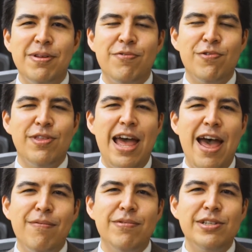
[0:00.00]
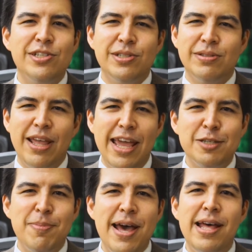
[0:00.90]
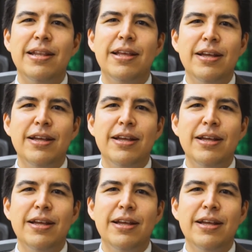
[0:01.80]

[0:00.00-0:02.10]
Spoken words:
But for the average expat,